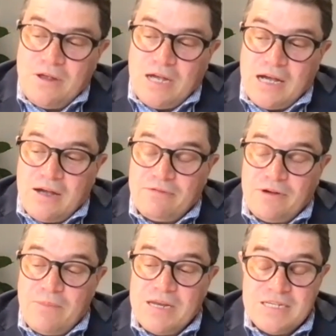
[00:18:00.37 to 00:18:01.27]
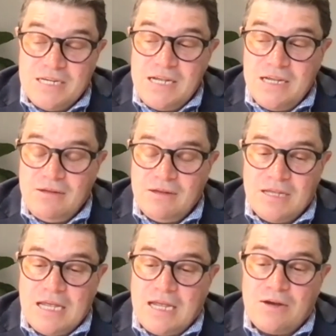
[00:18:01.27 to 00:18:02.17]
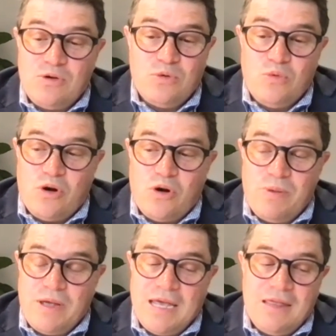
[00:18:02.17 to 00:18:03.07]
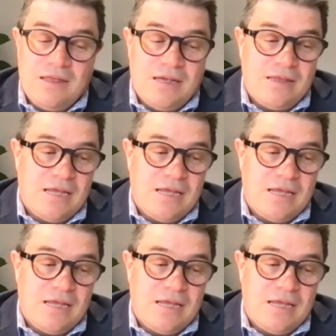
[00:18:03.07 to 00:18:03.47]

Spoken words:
MND, it could well be that